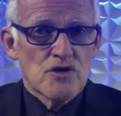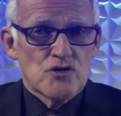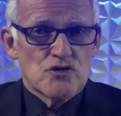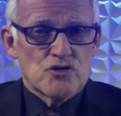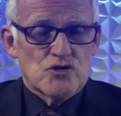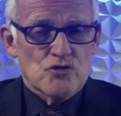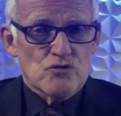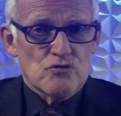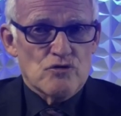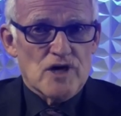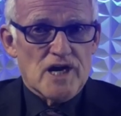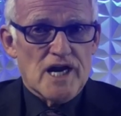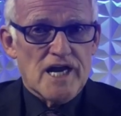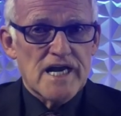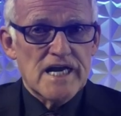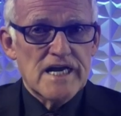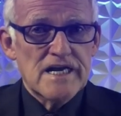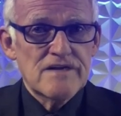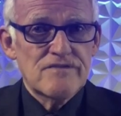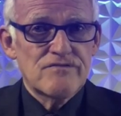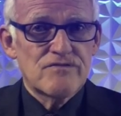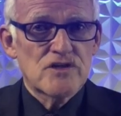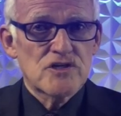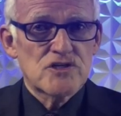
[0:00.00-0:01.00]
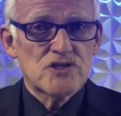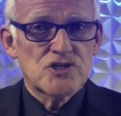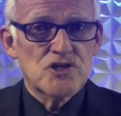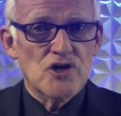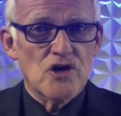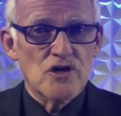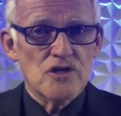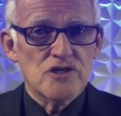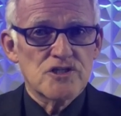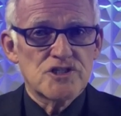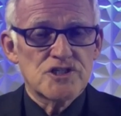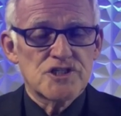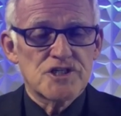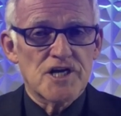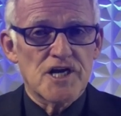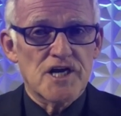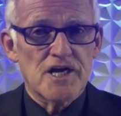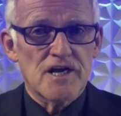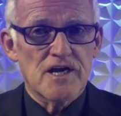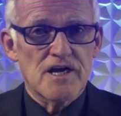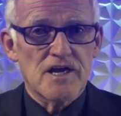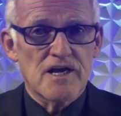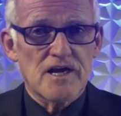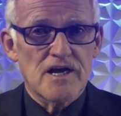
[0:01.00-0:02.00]
to lead the church
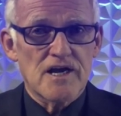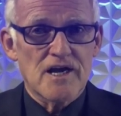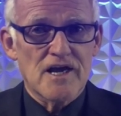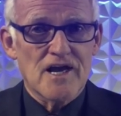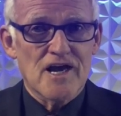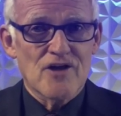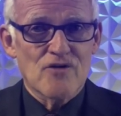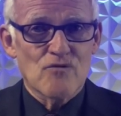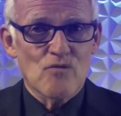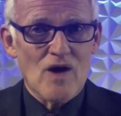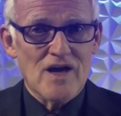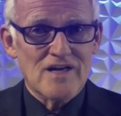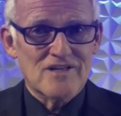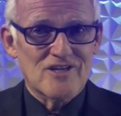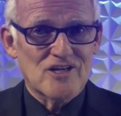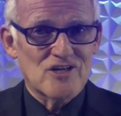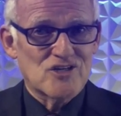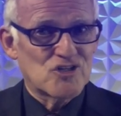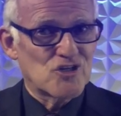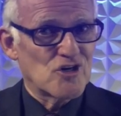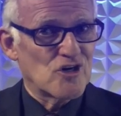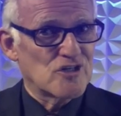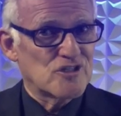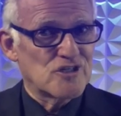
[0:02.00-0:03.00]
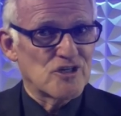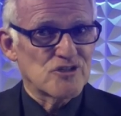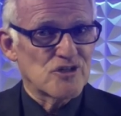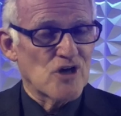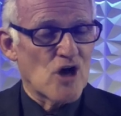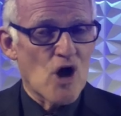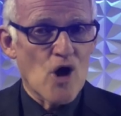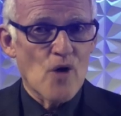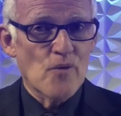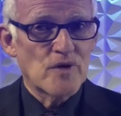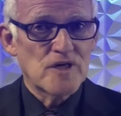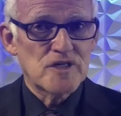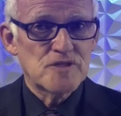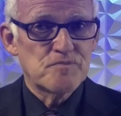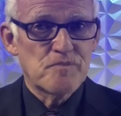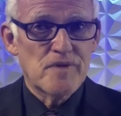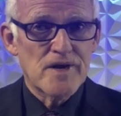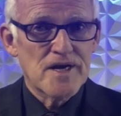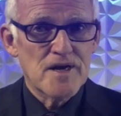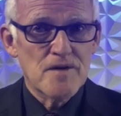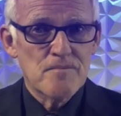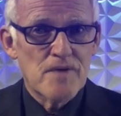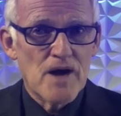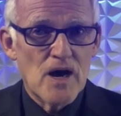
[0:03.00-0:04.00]
in what the church has always
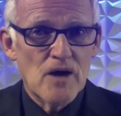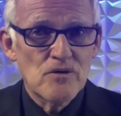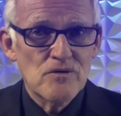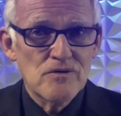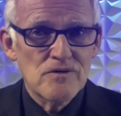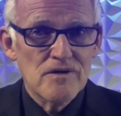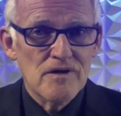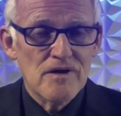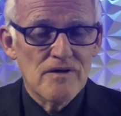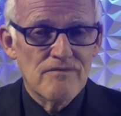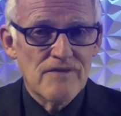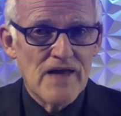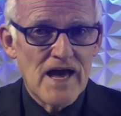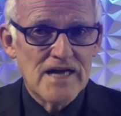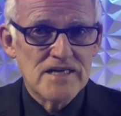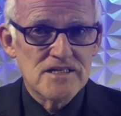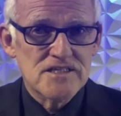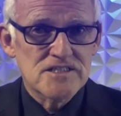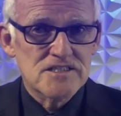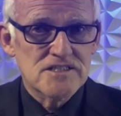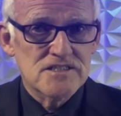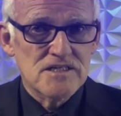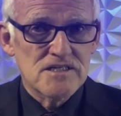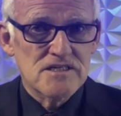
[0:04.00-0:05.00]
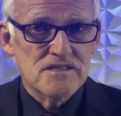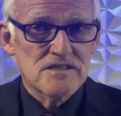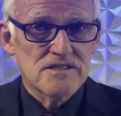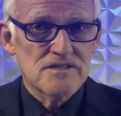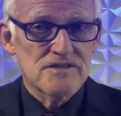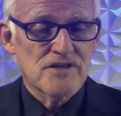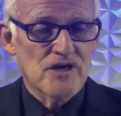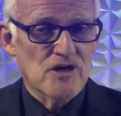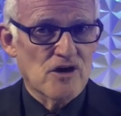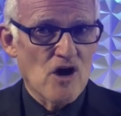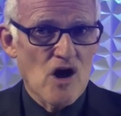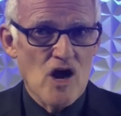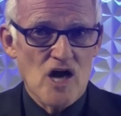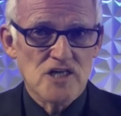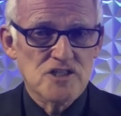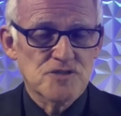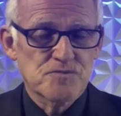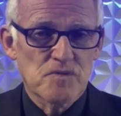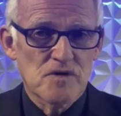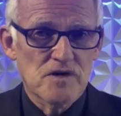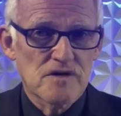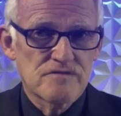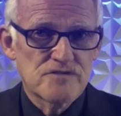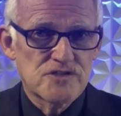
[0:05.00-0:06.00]
been about, and that's the
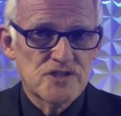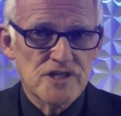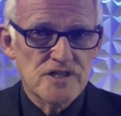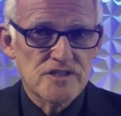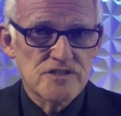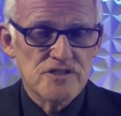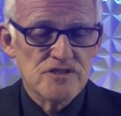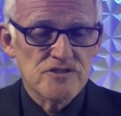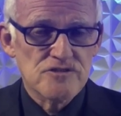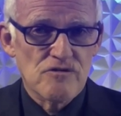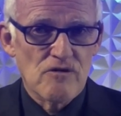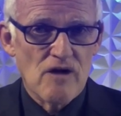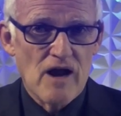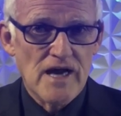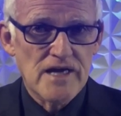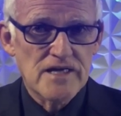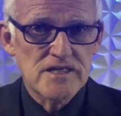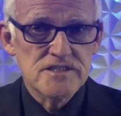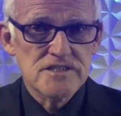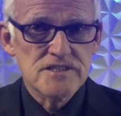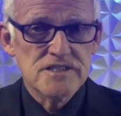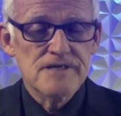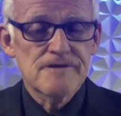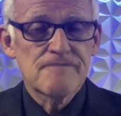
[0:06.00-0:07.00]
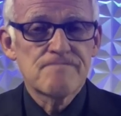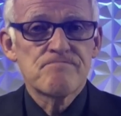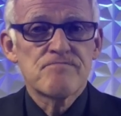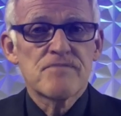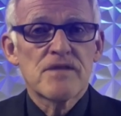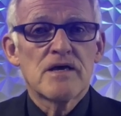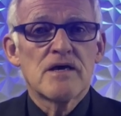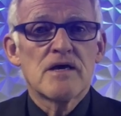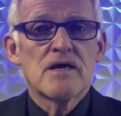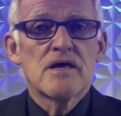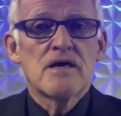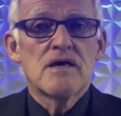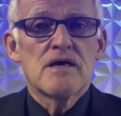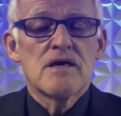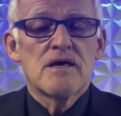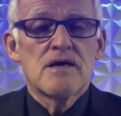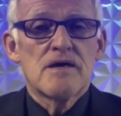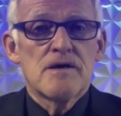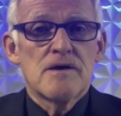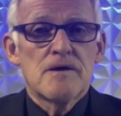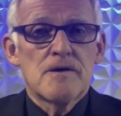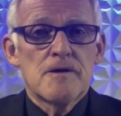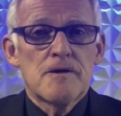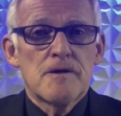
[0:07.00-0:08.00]
gospel of Jesus Christ,
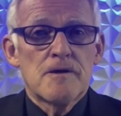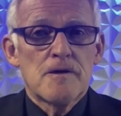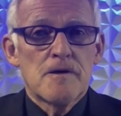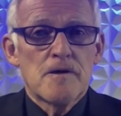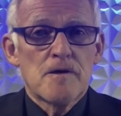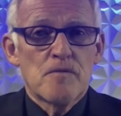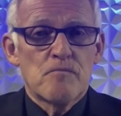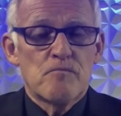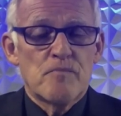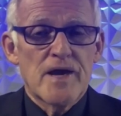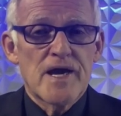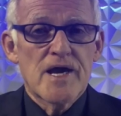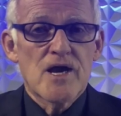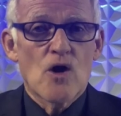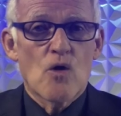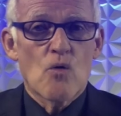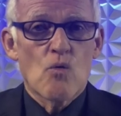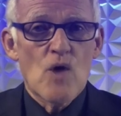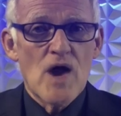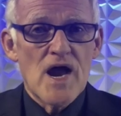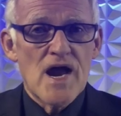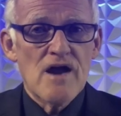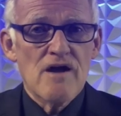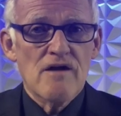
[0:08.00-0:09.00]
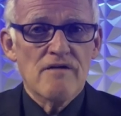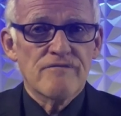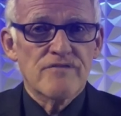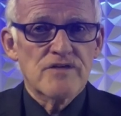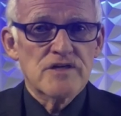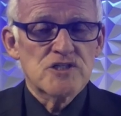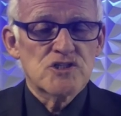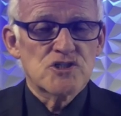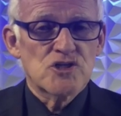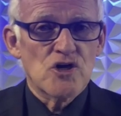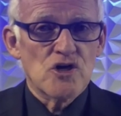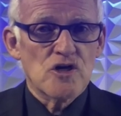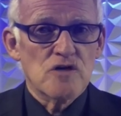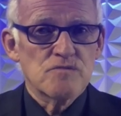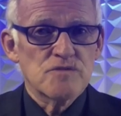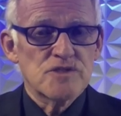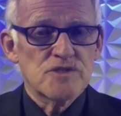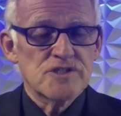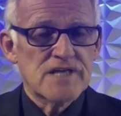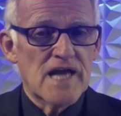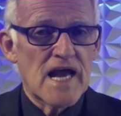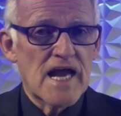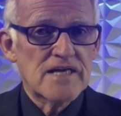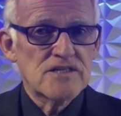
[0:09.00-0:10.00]
being aware of the
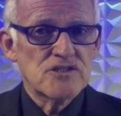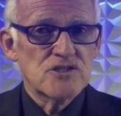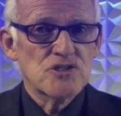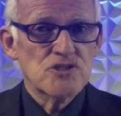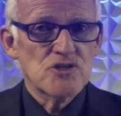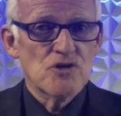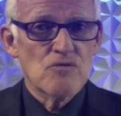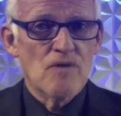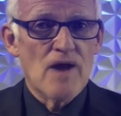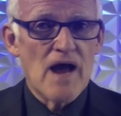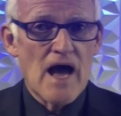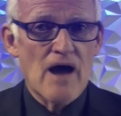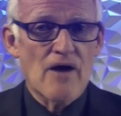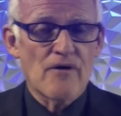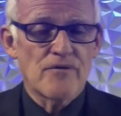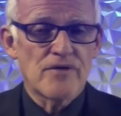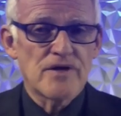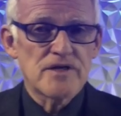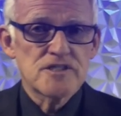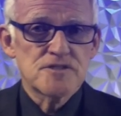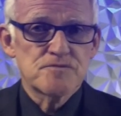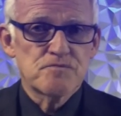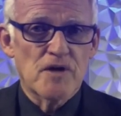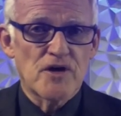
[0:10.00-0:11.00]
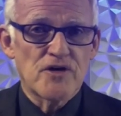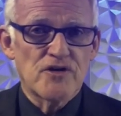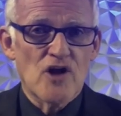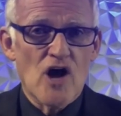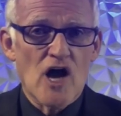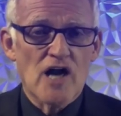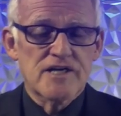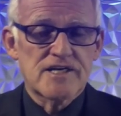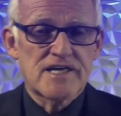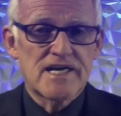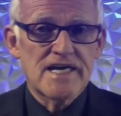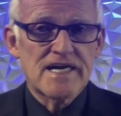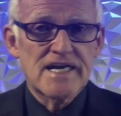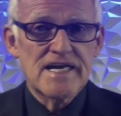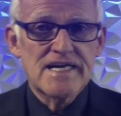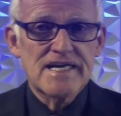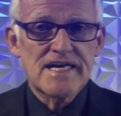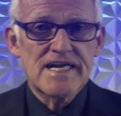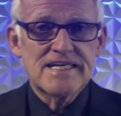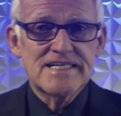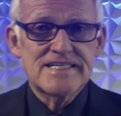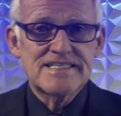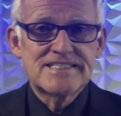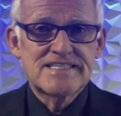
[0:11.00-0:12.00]
circumstances around us, but not getting
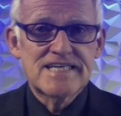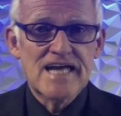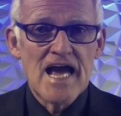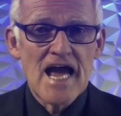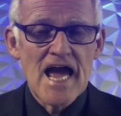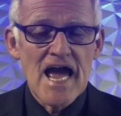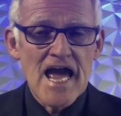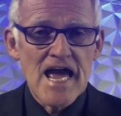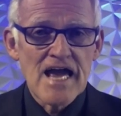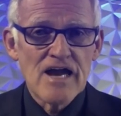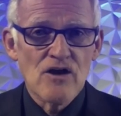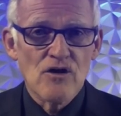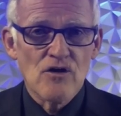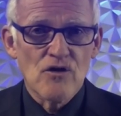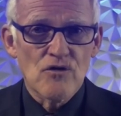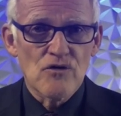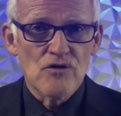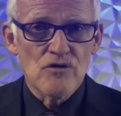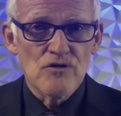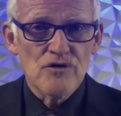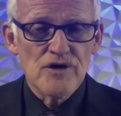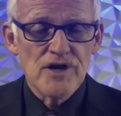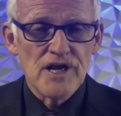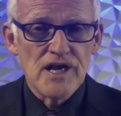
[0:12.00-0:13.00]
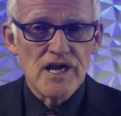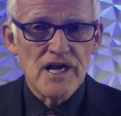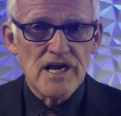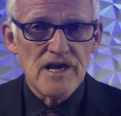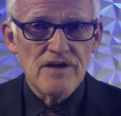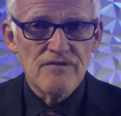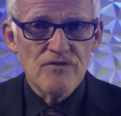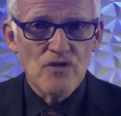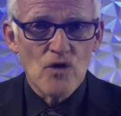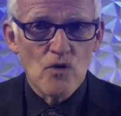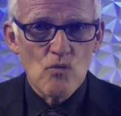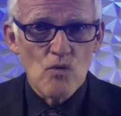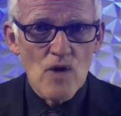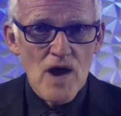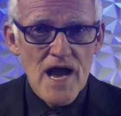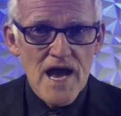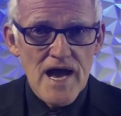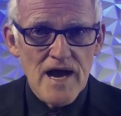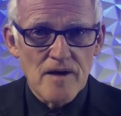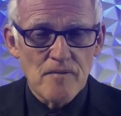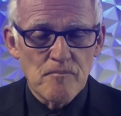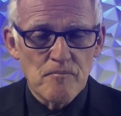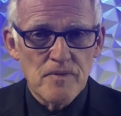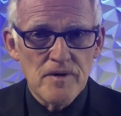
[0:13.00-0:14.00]
entangled in the
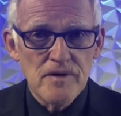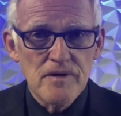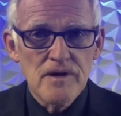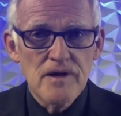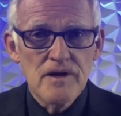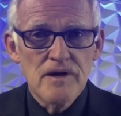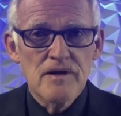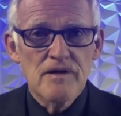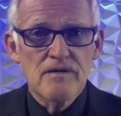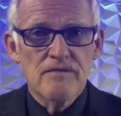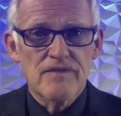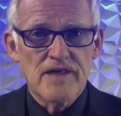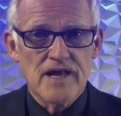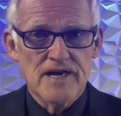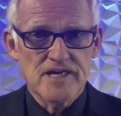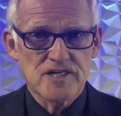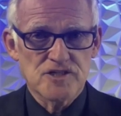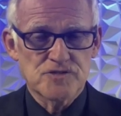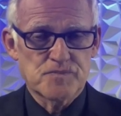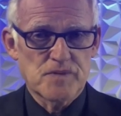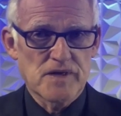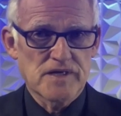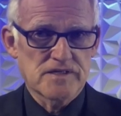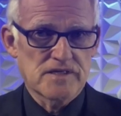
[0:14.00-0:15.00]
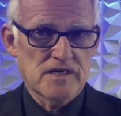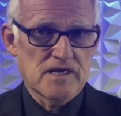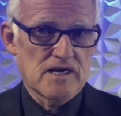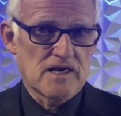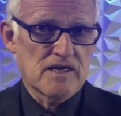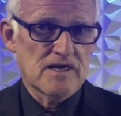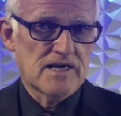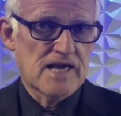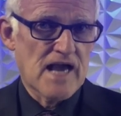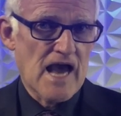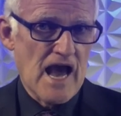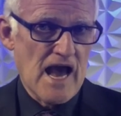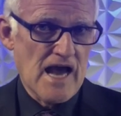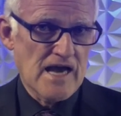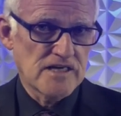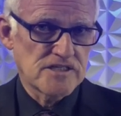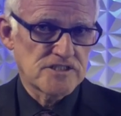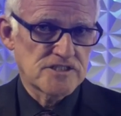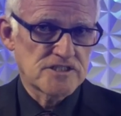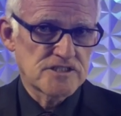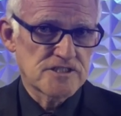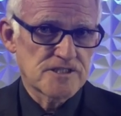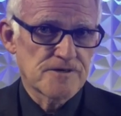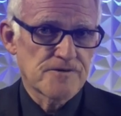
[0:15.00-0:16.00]
web that has been
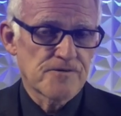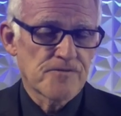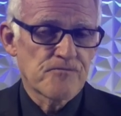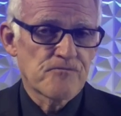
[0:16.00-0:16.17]
cast.